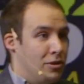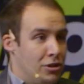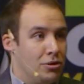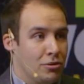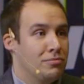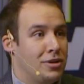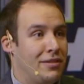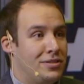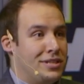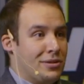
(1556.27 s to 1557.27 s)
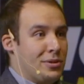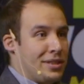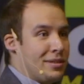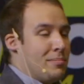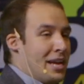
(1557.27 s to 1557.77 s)
you have to deal
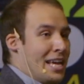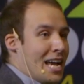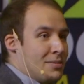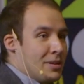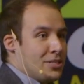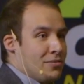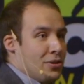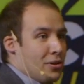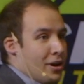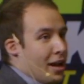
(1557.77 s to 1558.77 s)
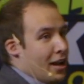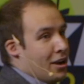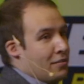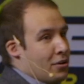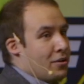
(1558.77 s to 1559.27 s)
with many aspects of your
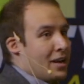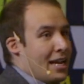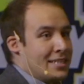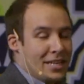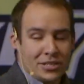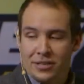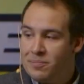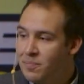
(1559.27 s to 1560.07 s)
organization.